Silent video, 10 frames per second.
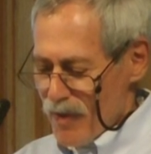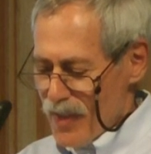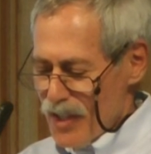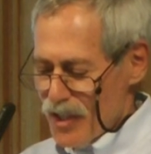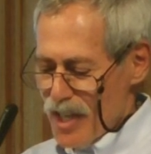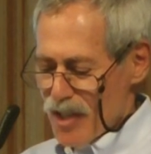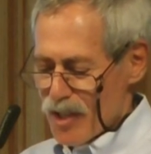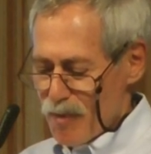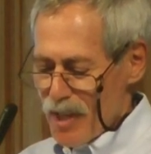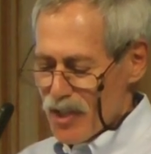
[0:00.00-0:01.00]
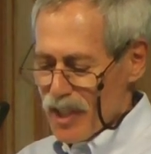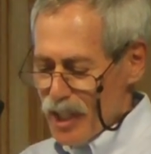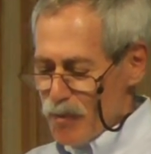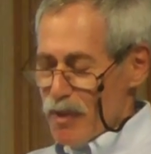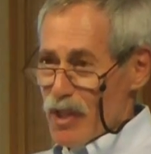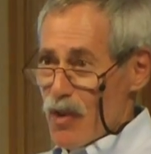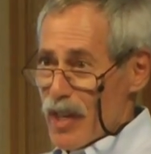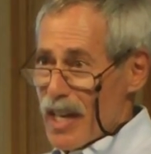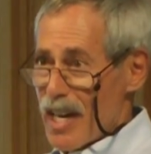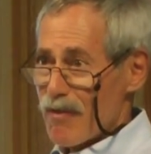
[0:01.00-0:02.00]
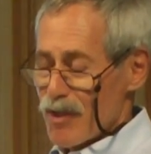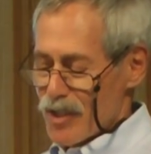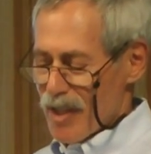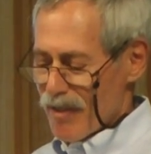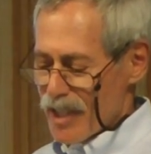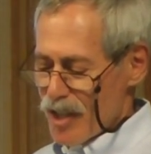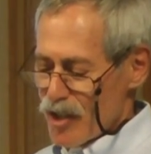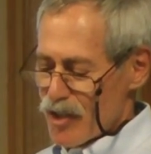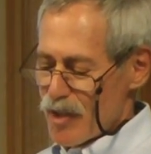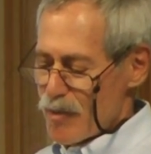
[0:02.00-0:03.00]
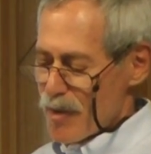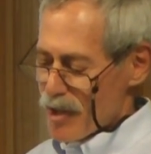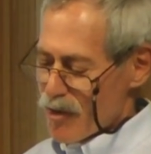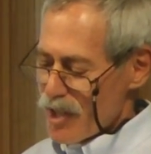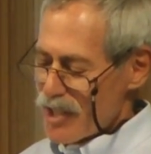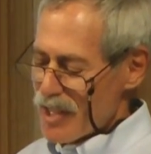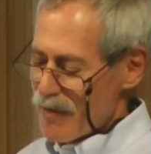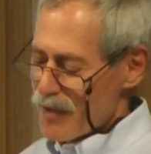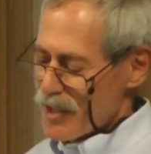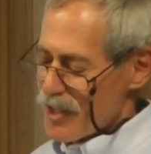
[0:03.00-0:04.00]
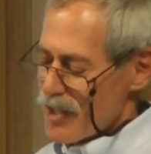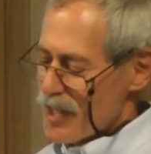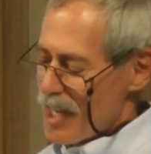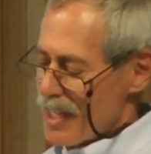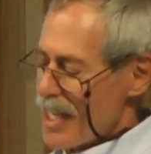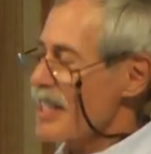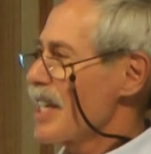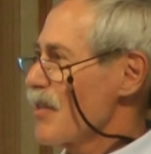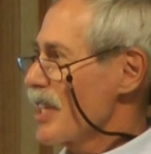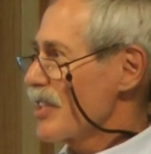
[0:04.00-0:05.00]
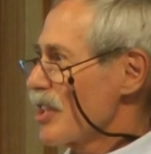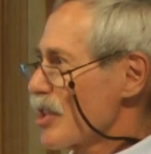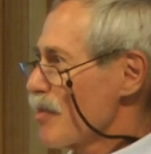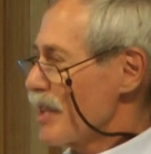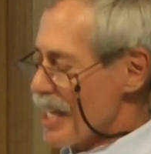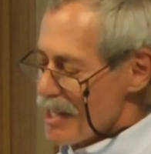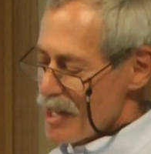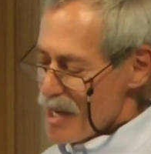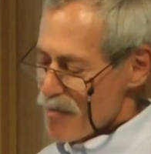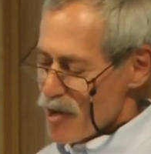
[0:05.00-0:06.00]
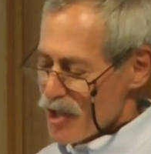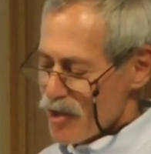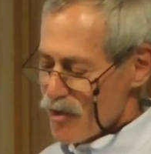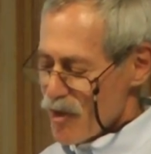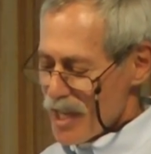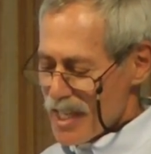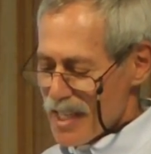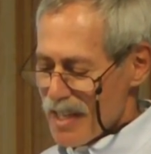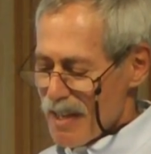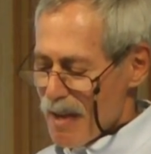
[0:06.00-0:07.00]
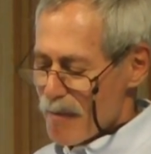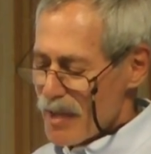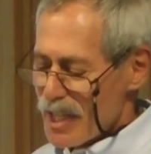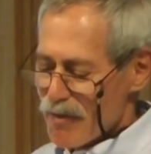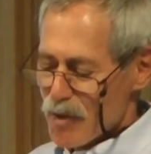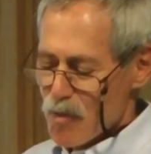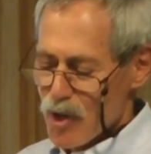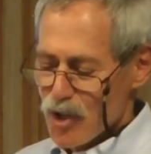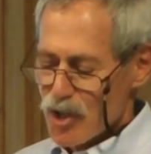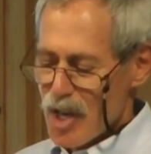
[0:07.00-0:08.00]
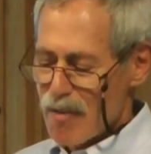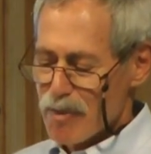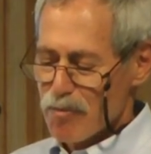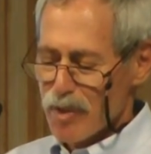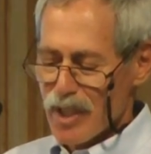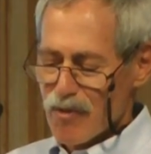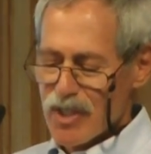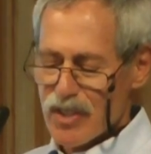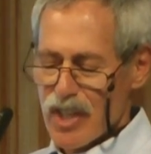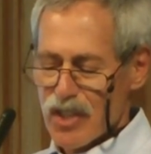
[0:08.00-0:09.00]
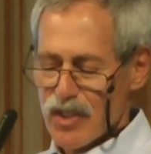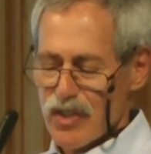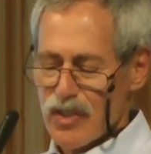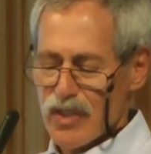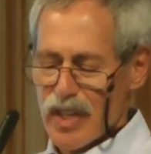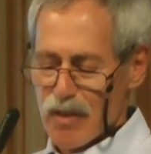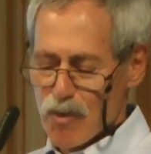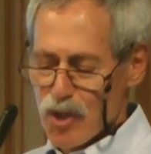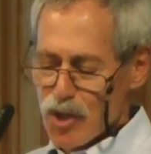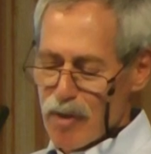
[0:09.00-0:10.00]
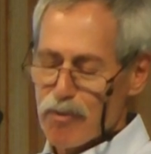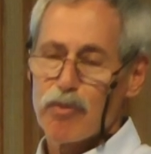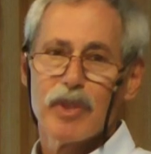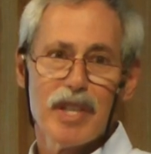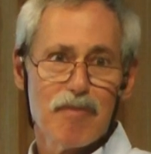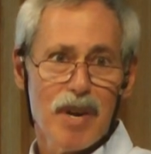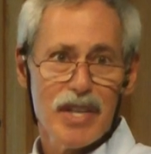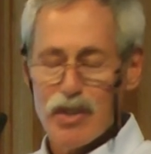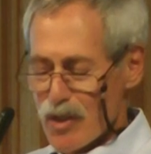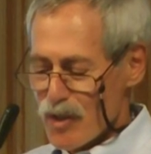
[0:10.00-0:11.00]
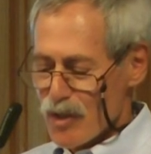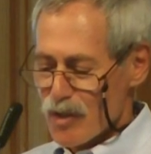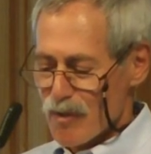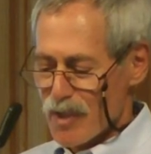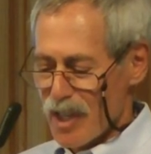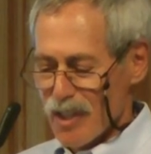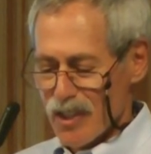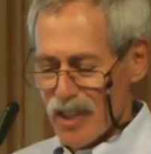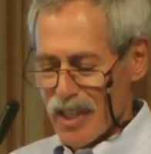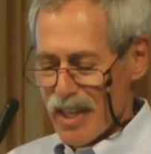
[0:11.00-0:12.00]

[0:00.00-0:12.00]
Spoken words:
this year especially, it's been going on for several years, there's an increased emphasis on anti-racism and anti-oppression training. Many of the workshops, plenary sessions, and worships were led by UUs of color.